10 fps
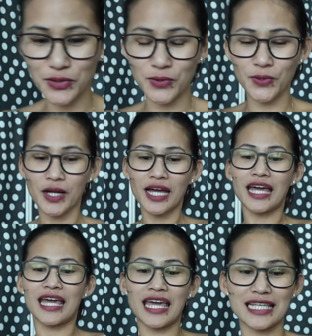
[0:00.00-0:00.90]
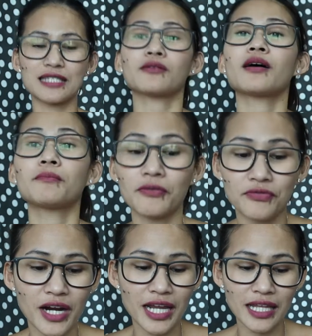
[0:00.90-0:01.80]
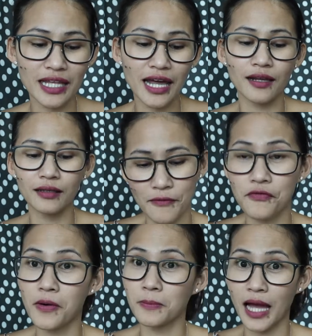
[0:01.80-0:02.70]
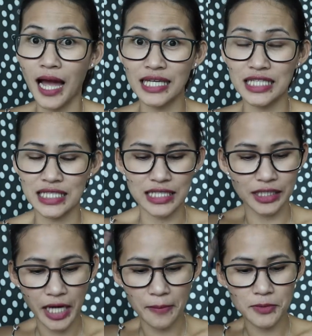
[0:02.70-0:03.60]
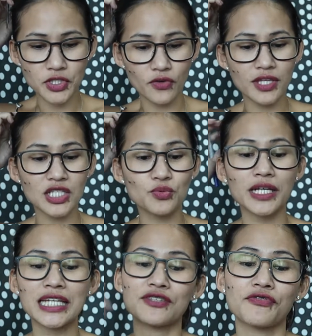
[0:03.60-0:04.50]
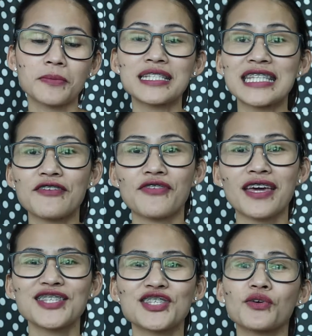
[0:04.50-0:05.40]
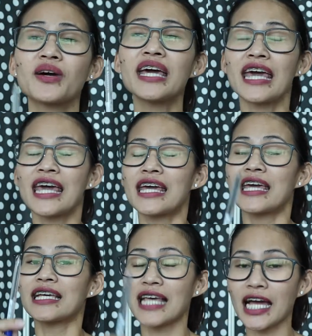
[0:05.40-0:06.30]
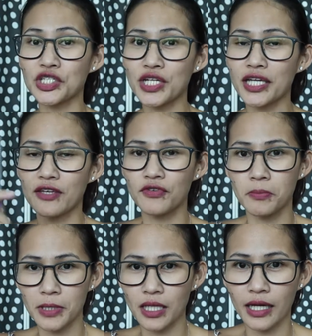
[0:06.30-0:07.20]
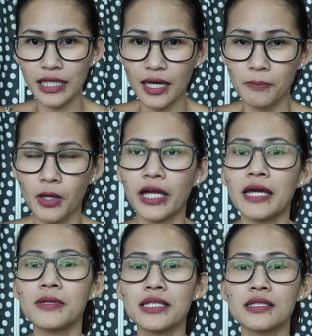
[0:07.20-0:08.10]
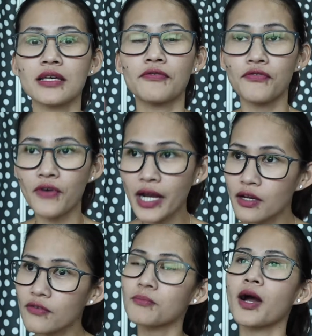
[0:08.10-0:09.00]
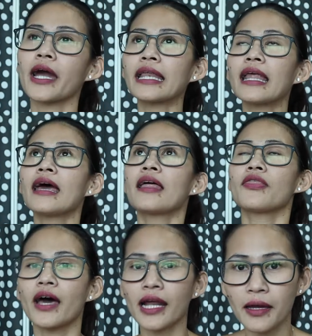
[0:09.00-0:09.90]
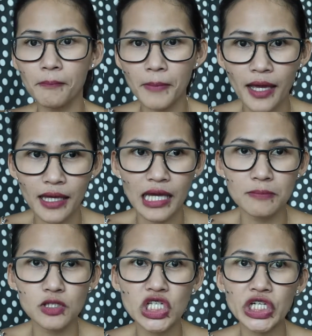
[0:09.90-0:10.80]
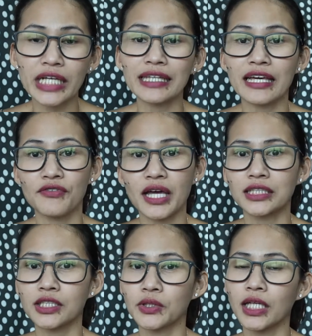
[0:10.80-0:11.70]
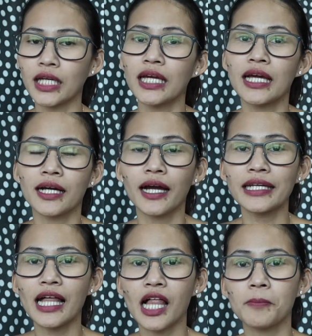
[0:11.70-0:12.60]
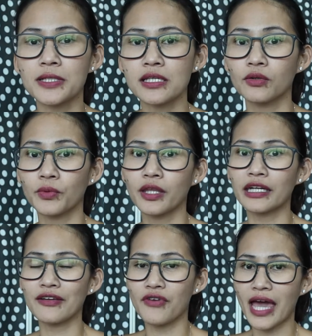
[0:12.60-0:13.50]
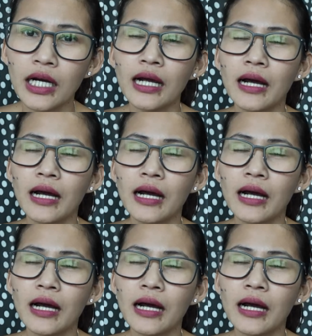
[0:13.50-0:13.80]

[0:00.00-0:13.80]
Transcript: you is my friend that from Instagram. So this one is from Stephen. So it's actually give you a bit idea about him. He's a friend of mine that I met him during the event. So they kind of help us out with our event.